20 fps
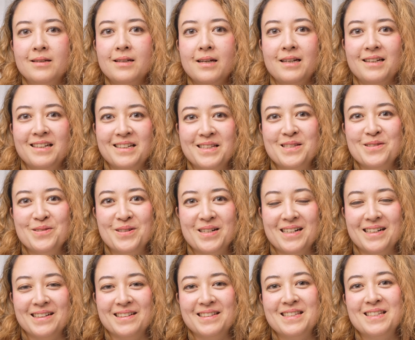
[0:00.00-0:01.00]
Hey, it's
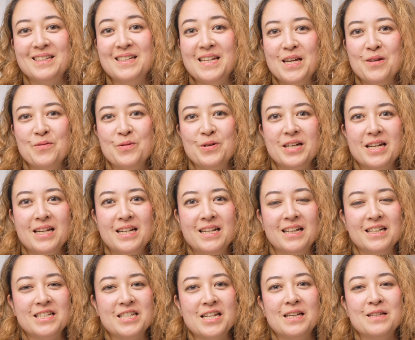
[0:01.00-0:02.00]
Yuka. Today we're getting
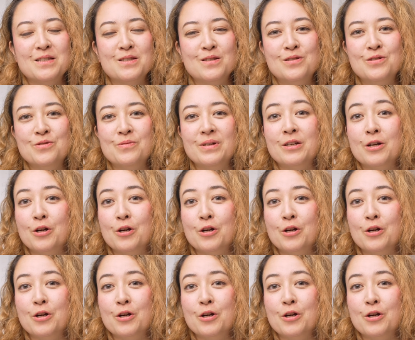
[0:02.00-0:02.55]
a chance to do an